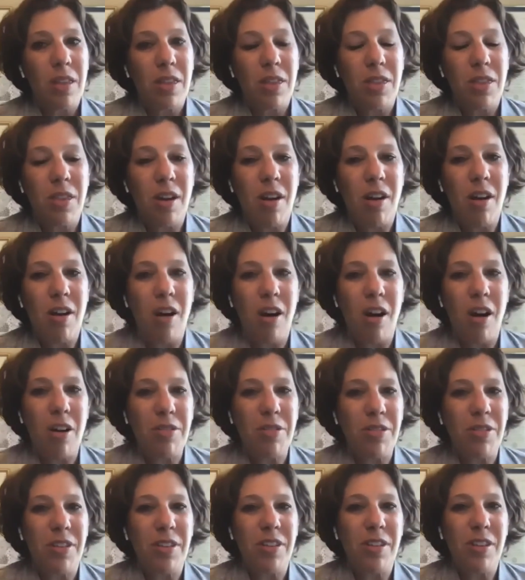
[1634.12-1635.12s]
there
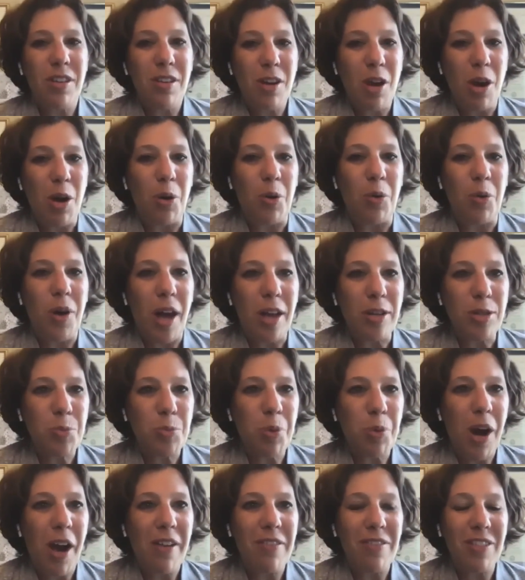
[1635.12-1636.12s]
you know as
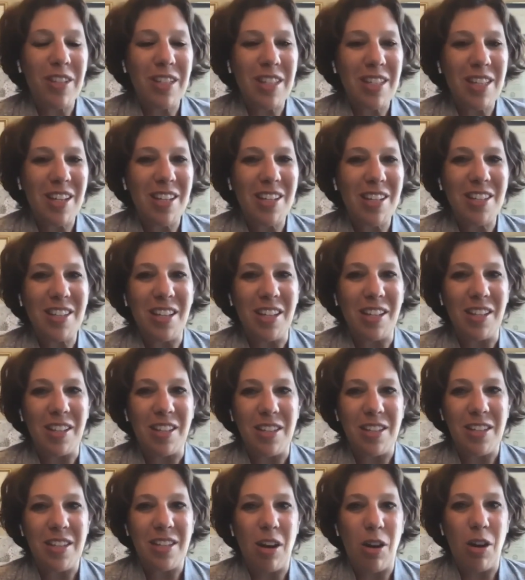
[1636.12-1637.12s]
private
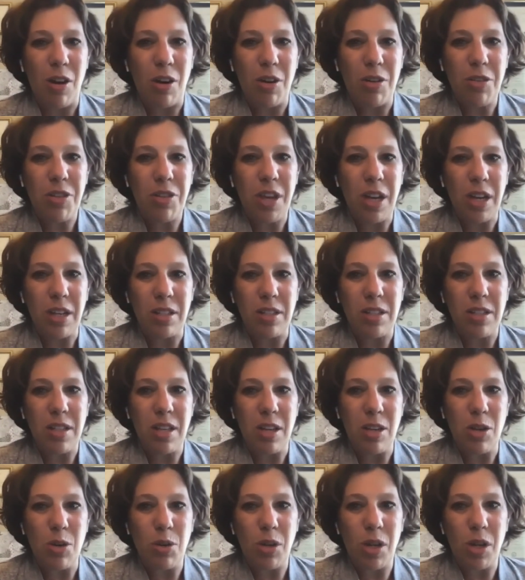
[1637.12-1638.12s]
citizens there are things that
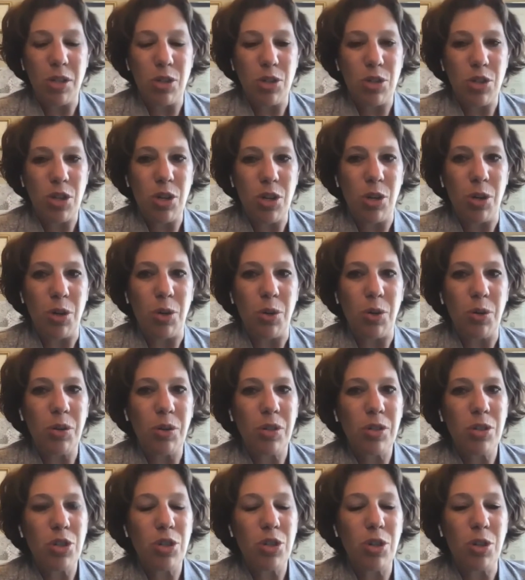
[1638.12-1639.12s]
you can do
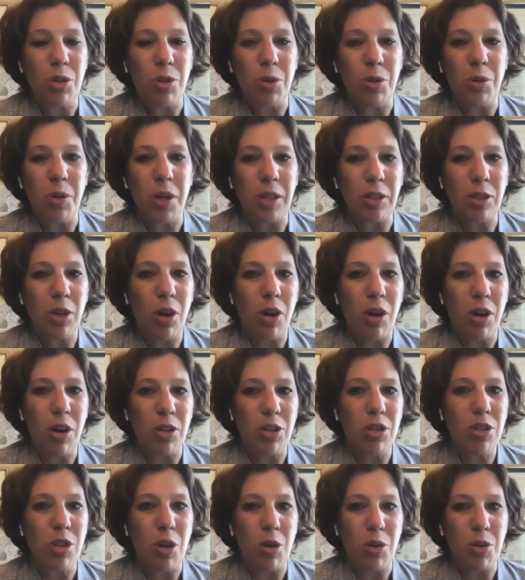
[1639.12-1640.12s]
to
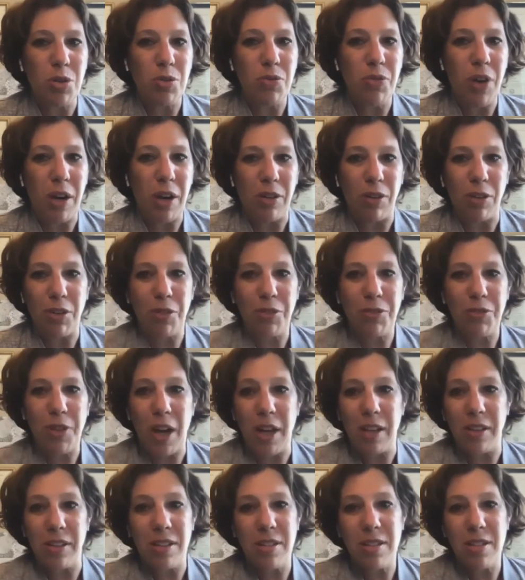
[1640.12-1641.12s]
encourage those federal
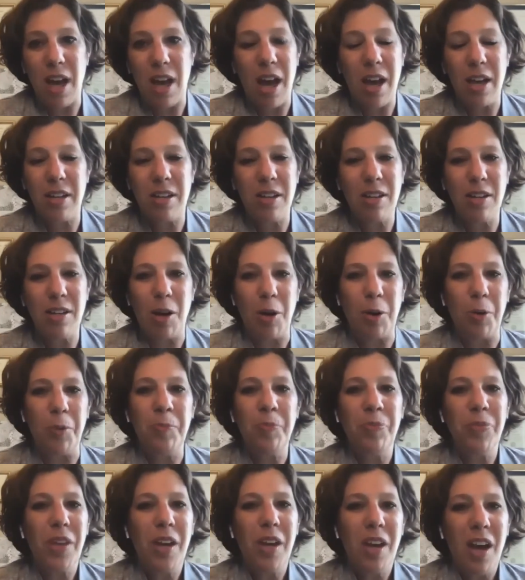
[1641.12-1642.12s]
funds uh, you know
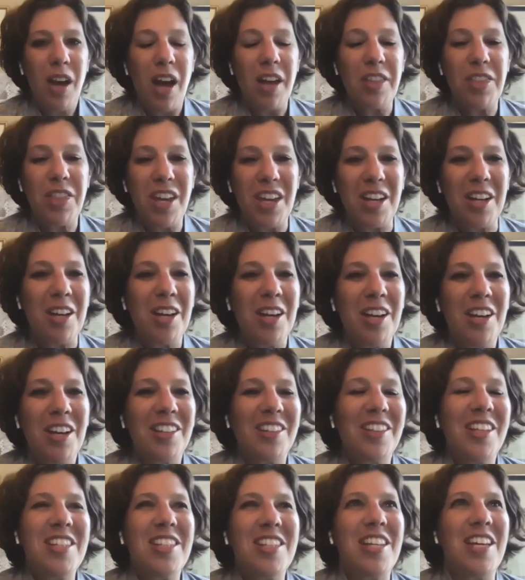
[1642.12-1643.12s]
i think
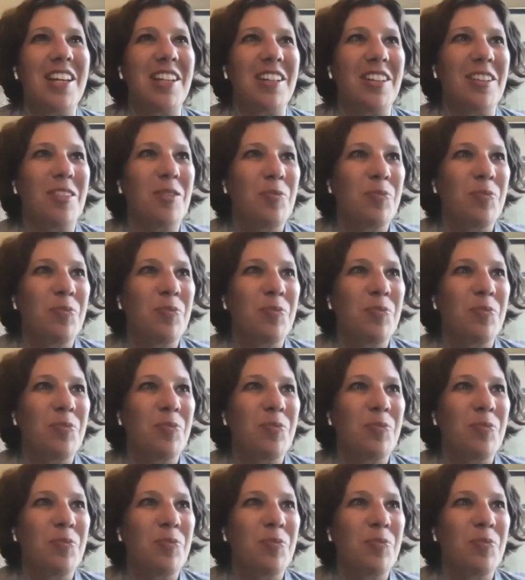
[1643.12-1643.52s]
listen